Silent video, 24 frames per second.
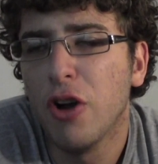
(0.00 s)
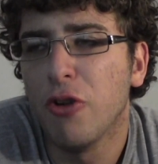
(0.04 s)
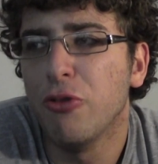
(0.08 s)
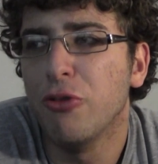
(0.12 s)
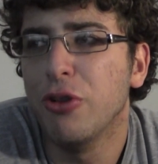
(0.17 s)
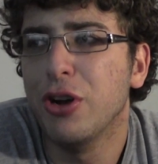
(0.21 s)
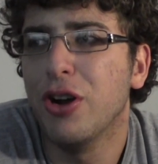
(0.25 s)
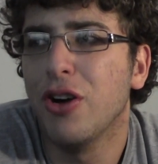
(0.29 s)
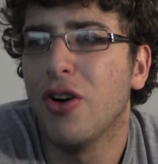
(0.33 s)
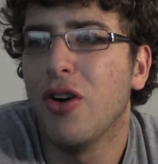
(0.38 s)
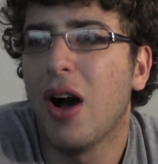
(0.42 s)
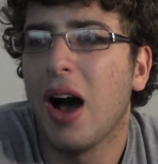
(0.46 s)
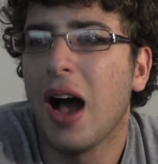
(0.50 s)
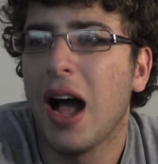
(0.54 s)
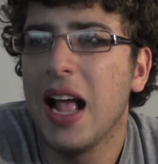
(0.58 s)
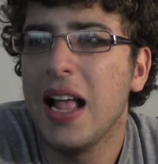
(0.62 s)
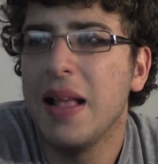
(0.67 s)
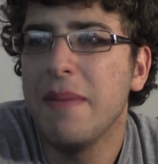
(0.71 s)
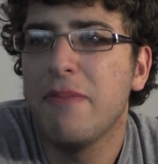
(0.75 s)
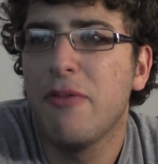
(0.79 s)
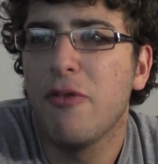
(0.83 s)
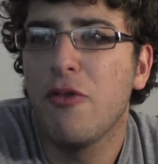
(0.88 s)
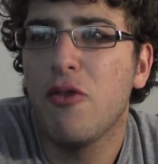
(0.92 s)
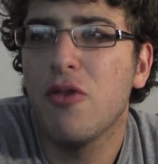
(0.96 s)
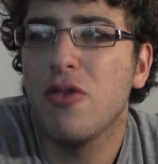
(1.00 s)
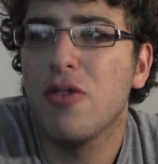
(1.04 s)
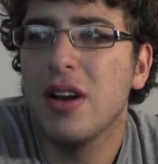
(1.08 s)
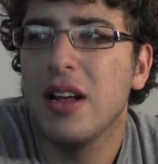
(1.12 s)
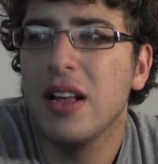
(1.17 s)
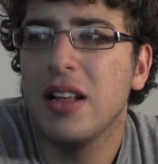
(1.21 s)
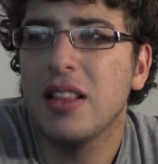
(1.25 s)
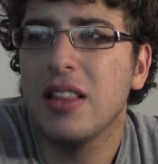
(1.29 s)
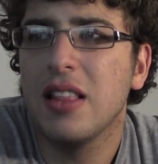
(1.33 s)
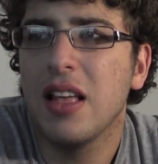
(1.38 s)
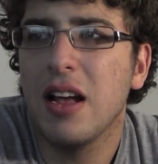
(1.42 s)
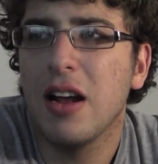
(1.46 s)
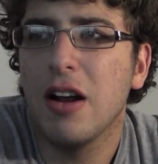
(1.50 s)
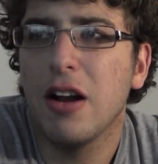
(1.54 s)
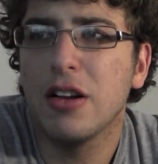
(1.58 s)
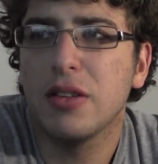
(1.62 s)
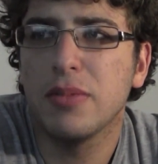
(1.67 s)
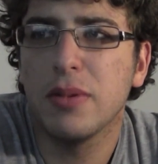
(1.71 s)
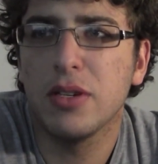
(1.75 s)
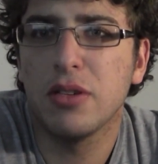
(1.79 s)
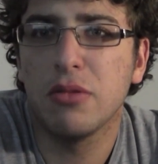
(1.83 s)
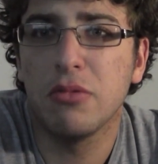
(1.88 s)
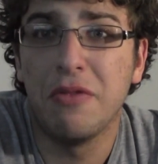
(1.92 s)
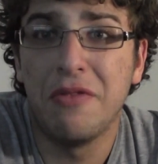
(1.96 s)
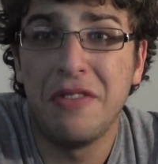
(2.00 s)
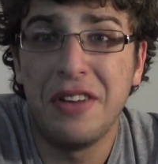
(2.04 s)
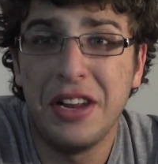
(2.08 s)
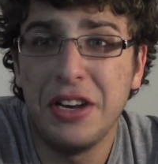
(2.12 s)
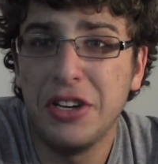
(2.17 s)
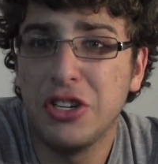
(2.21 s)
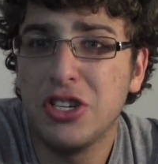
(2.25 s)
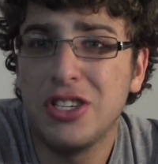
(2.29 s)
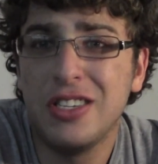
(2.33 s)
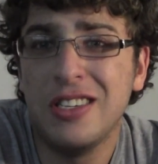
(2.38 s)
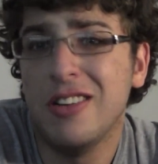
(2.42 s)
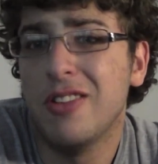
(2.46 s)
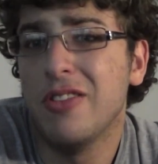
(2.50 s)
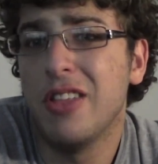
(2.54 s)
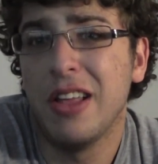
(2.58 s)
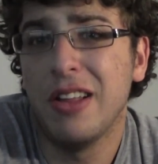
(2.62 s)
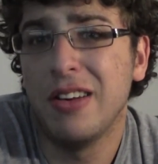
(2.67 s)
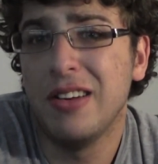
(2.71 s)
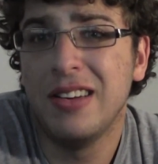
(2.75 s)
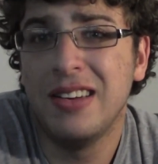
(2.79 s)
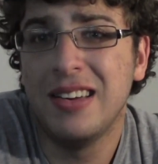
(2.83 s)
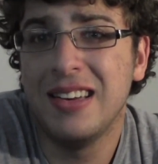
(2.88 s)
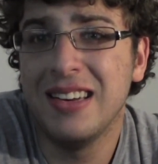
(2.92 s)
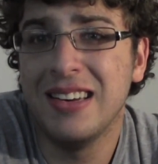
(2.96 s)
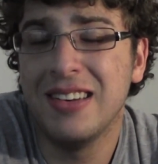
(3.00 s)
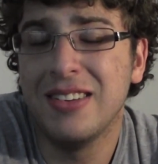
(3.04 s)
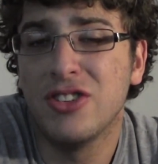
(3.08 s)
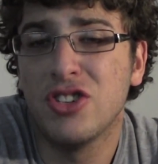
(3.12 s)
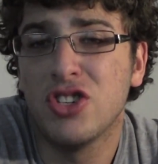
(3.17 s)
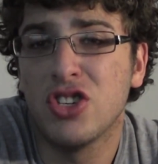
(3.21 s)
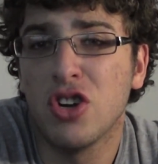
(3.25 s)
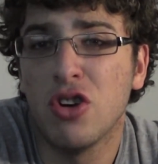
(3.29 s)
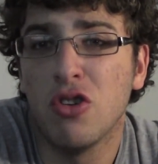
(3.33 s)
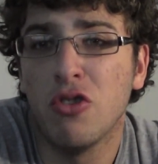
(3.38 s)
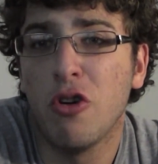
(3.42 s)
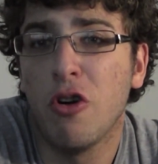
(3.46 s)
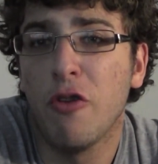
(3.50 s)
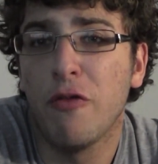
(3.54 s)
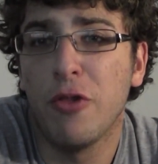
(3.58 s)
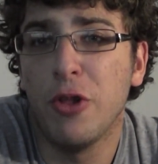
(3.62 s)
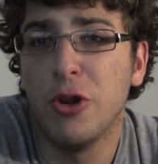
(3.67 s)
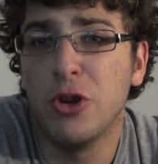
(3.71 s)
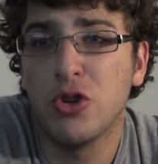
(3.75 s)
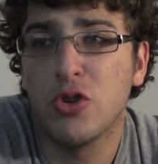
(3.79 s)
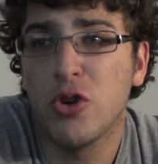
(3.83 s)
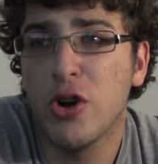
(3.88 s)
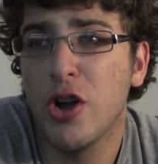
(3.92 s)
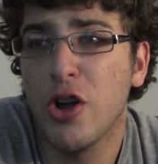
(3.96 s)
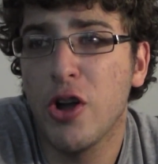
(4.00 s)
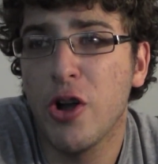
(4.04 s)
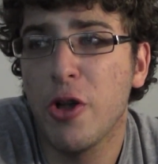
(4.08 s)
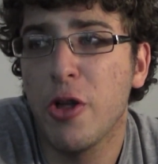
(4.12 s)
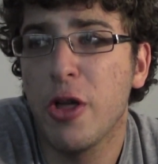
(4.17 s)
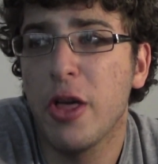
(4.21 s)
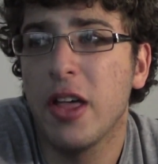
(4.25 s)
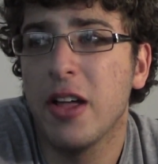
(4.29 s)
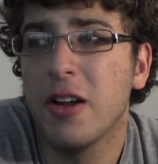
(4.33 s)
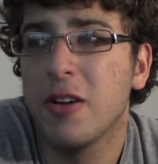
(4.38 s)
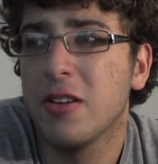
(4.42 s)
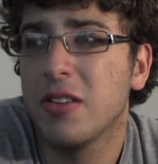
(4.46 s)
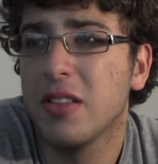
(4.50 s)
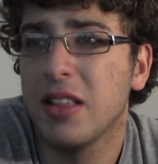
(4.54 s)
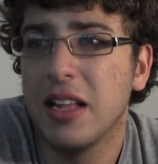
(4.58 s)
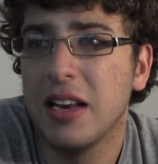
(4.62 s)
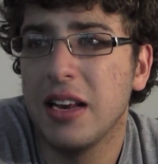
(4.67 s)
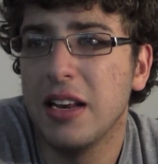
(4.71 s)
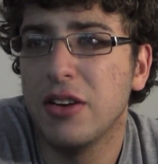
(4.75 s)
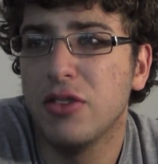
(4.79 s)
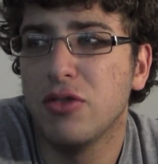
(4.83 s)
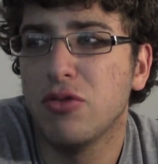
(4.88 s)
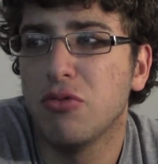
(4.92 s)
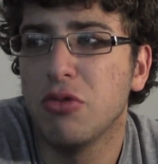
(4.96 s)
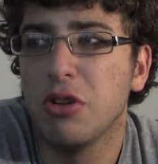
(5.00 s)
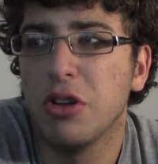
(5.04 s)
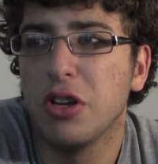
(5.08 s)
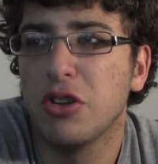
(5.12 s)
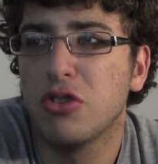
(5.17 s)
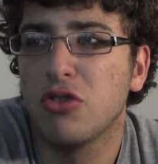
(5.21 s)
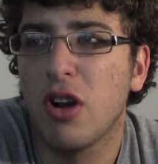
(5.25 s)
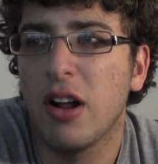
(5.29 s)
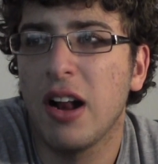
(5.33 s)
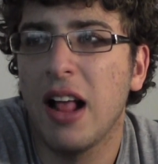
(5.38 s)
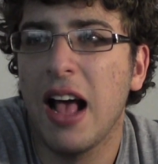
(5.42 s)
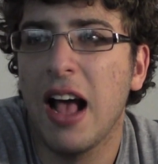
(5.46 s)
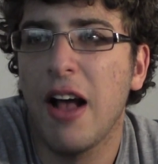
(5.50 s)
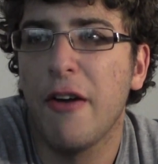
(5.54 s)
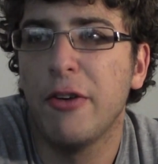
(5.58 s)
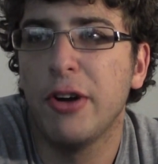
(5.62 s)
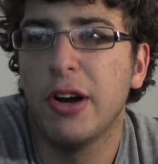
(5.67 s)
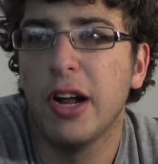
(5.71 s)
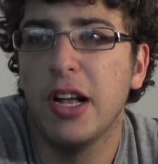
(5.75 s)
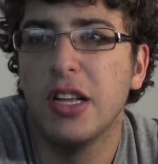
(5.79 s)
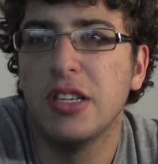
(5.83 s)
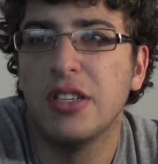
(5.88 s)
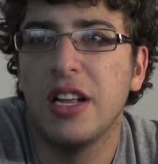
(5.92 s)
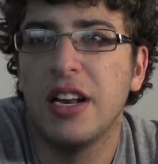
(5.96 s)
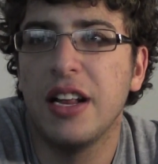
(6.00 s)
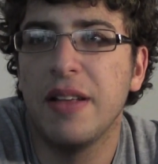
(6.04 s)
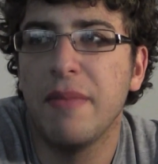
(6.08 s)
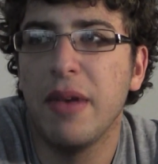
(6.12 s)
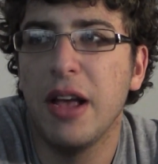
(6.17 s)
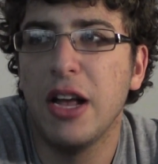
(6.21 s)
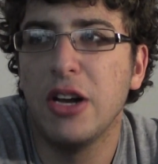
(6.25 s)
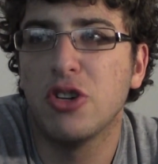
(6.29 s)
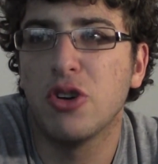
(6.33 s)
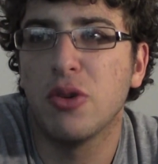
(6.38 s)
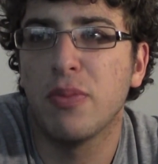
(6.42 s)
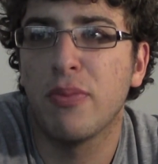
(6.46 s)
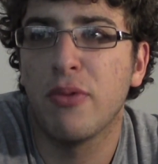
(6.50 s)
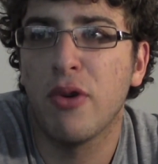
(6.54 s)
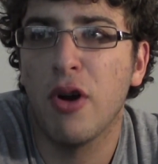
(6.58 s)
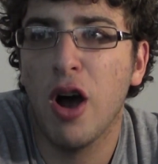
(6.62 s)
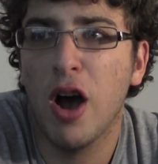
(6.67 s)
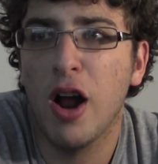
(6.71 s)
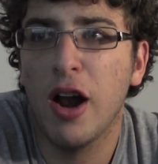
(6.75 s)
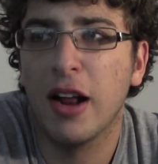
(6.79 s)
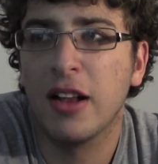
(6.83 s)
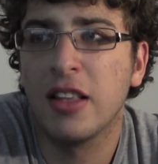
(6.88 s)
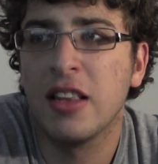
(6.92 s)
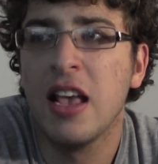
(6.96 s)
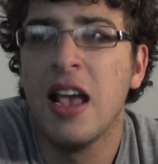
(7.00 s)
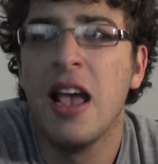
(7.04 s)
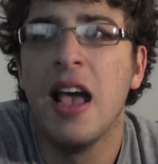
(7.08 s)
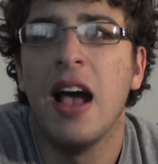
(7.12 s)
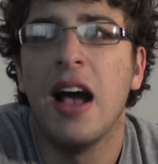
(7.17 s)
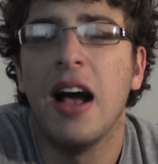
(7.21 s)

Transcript: real hype for it there, especially with Ninja Steel. They didn't show off the trailer there, they didn't really try to advertise any major product.